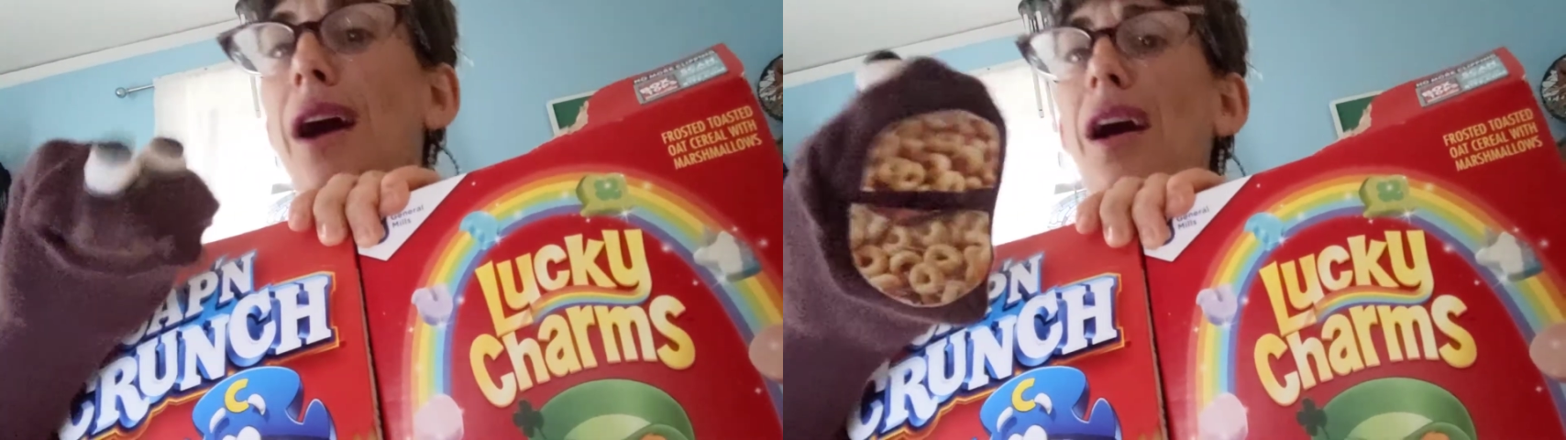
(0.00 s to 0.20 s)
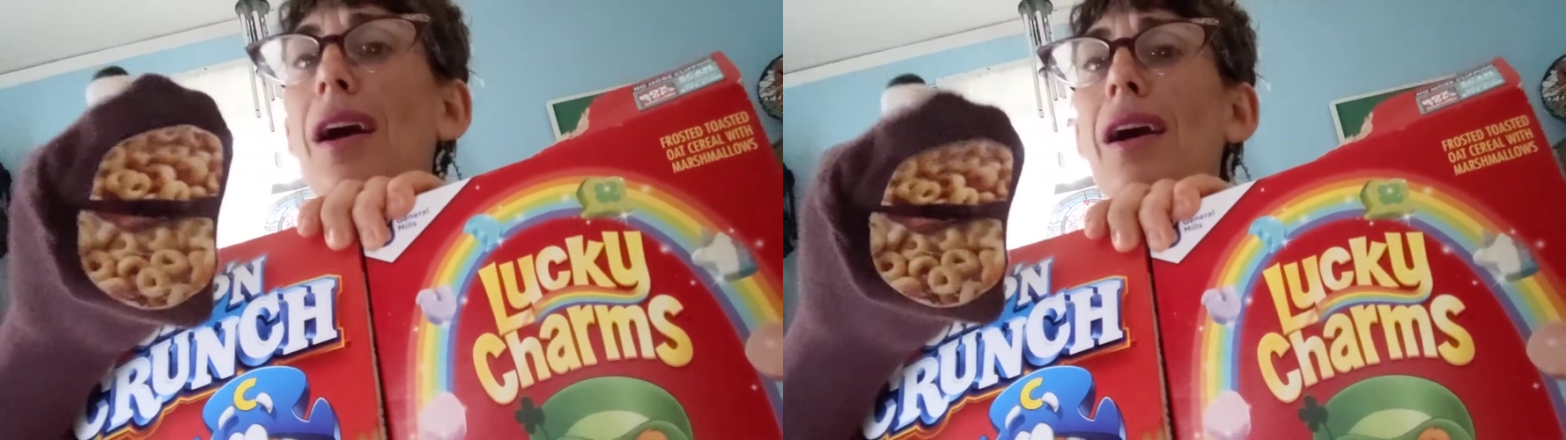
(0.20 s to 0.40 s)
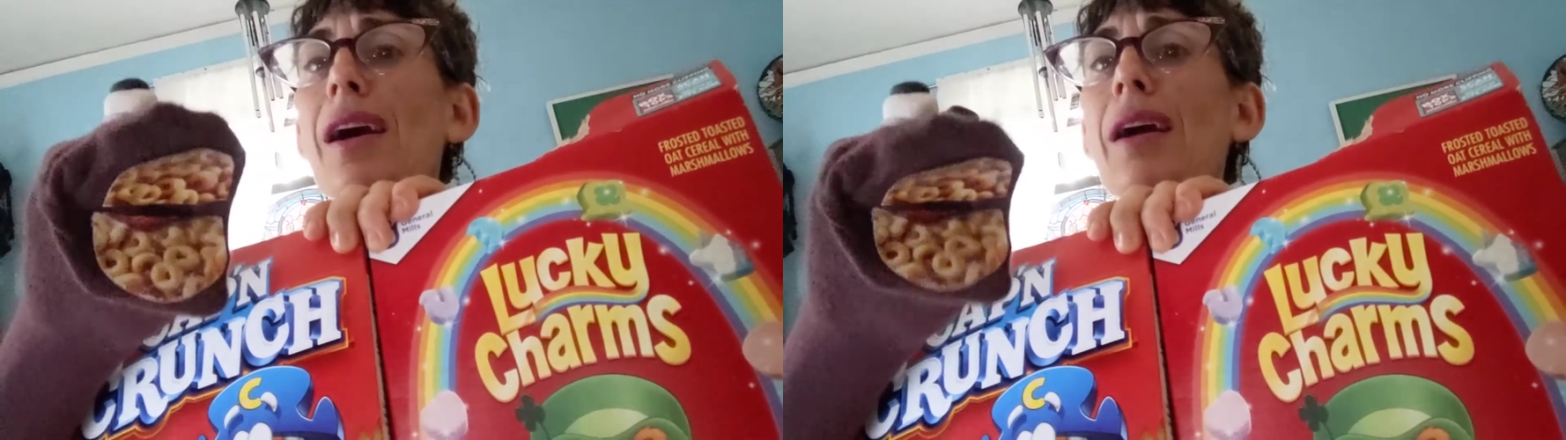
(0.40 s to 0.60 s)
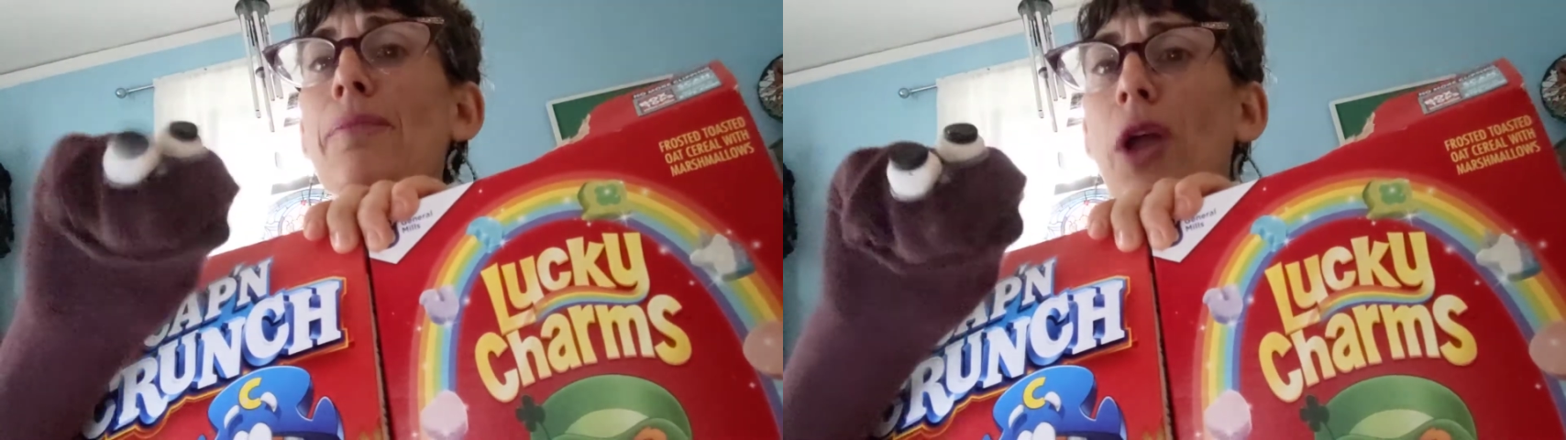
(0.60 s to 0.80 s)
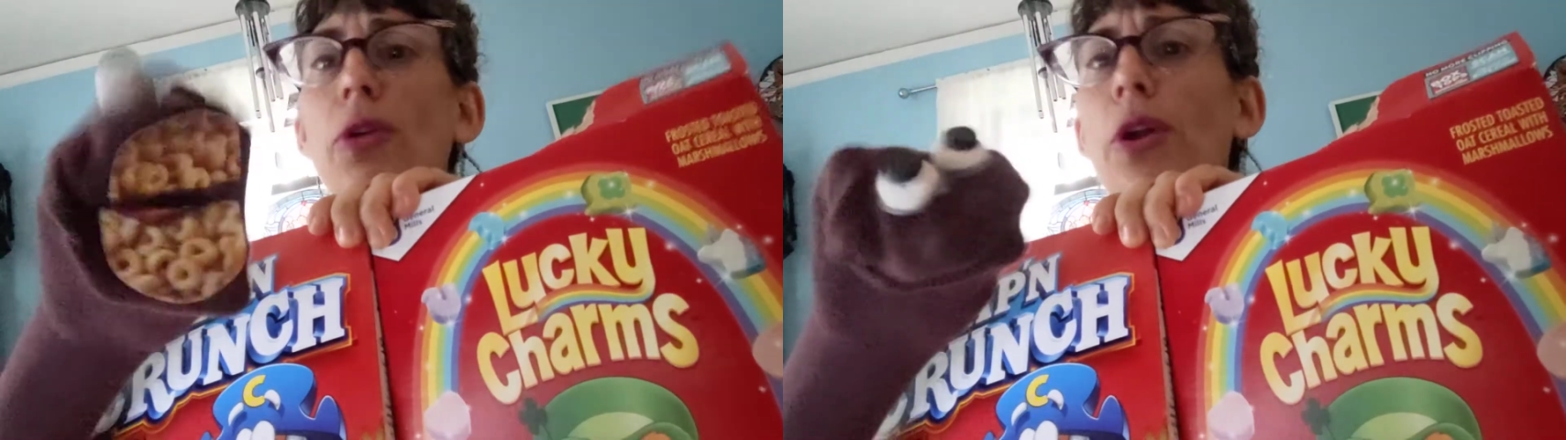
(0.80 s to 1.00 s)
Oh, no.
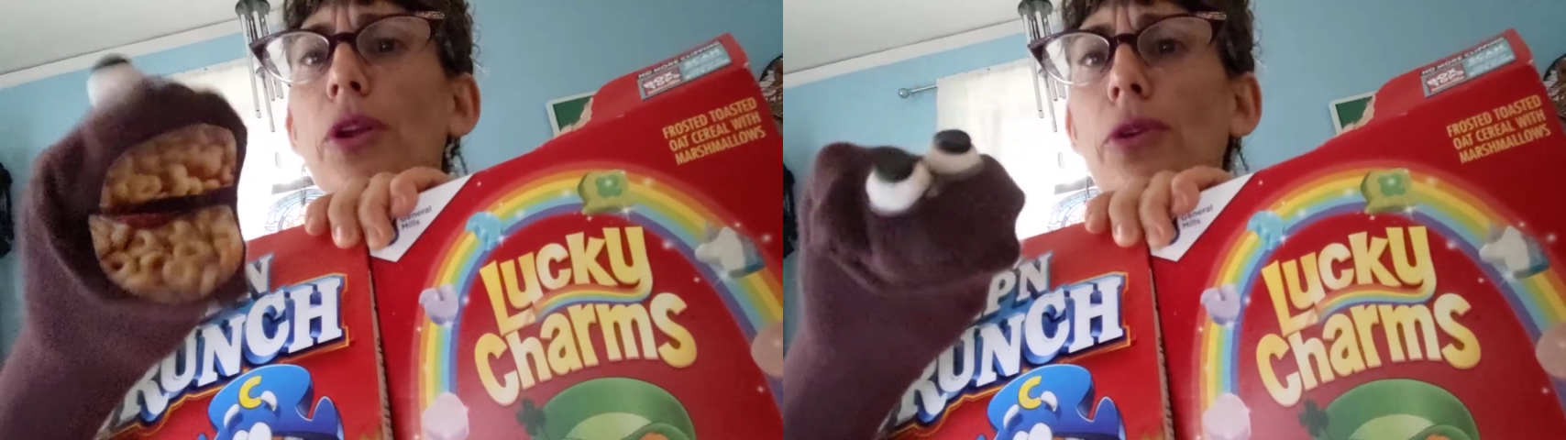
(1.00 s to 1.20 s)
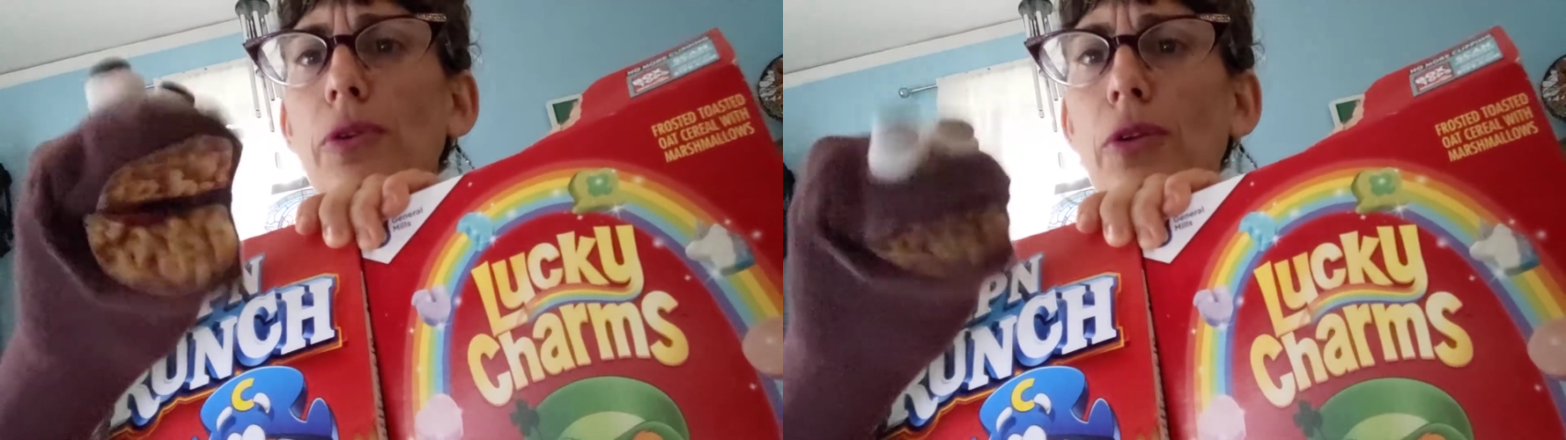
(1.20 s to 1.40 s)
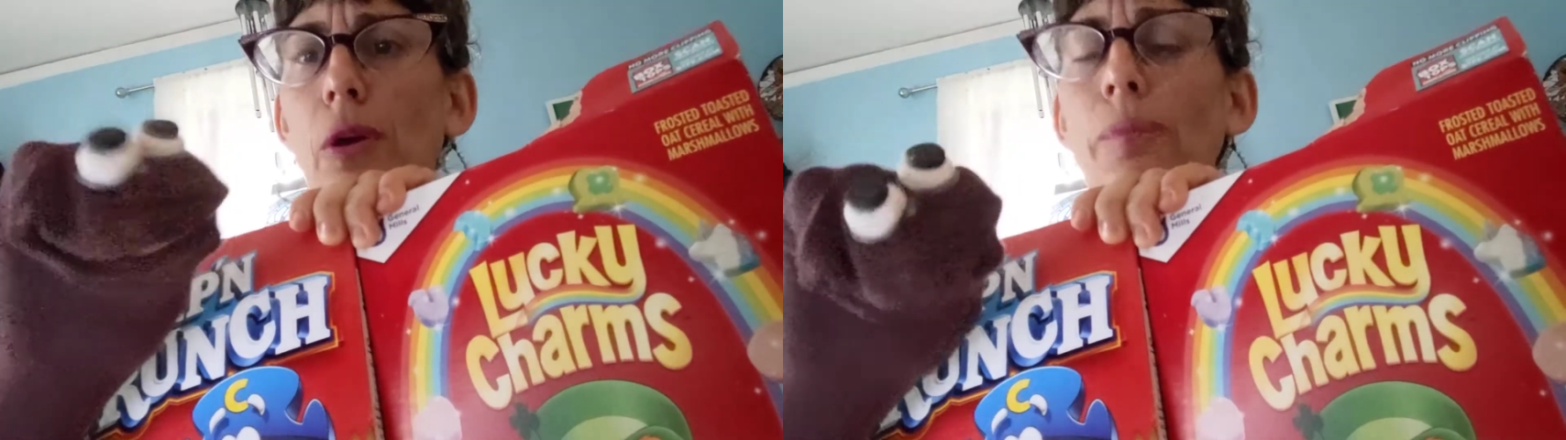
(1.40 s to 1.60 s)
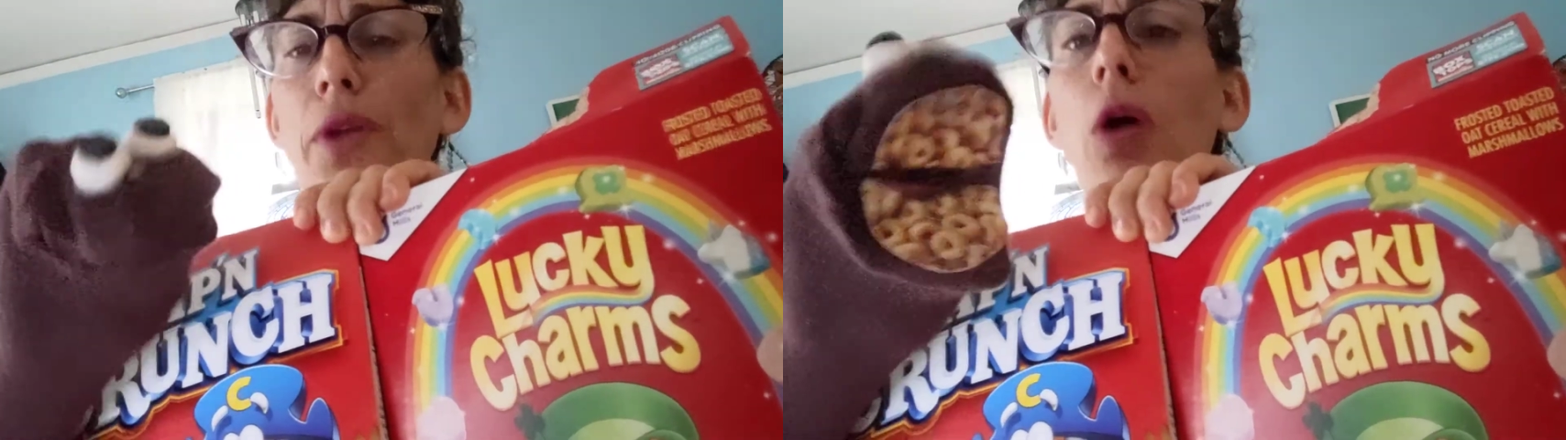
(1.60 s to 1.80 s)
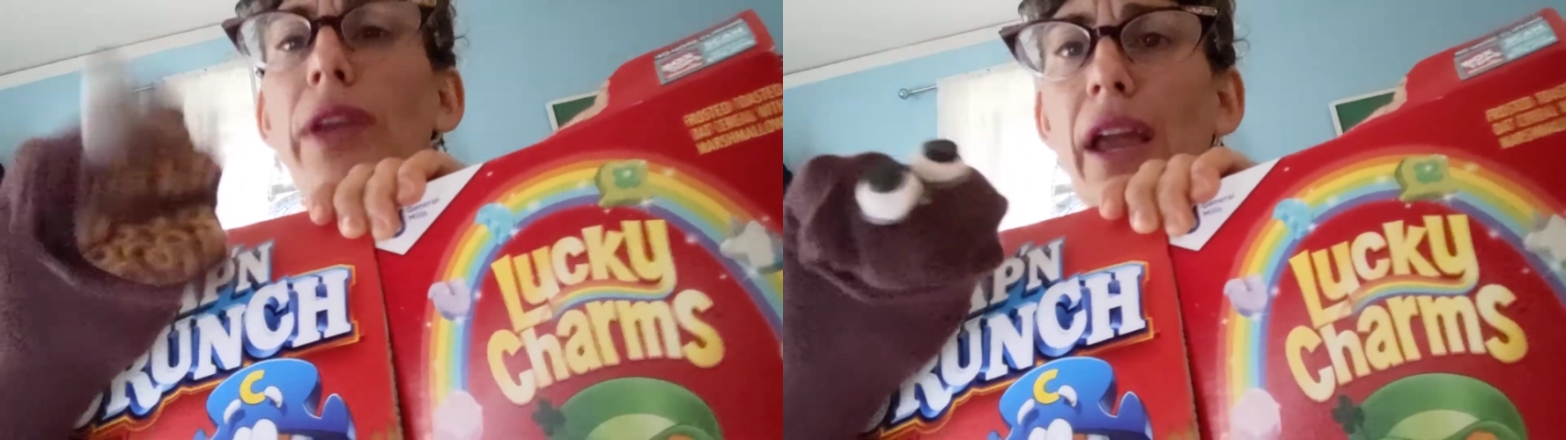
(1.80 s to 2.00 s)

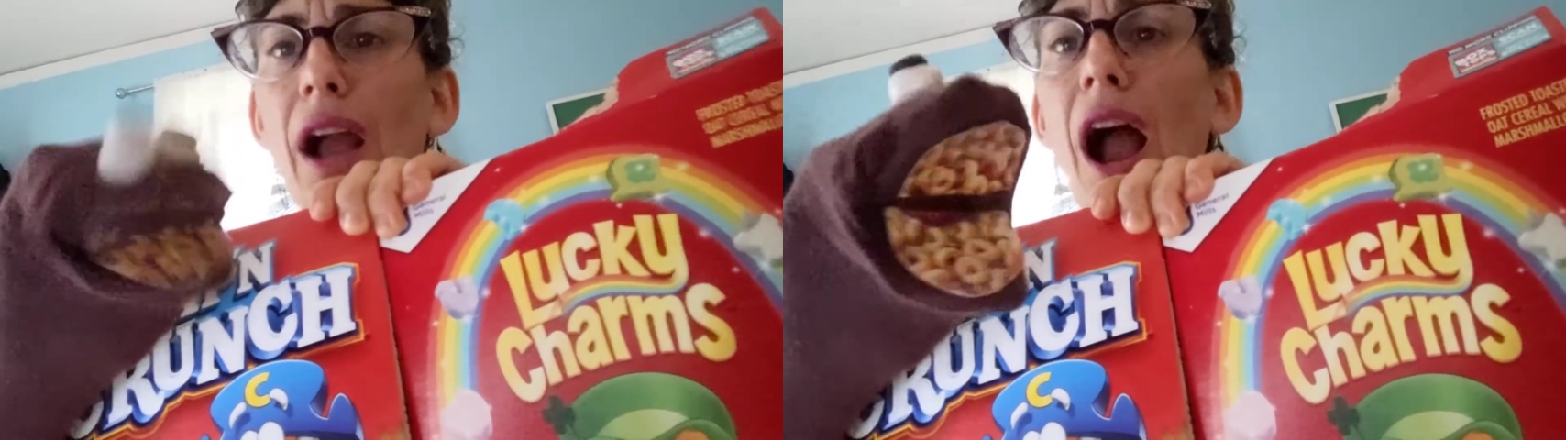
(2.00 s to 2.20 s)
Okay,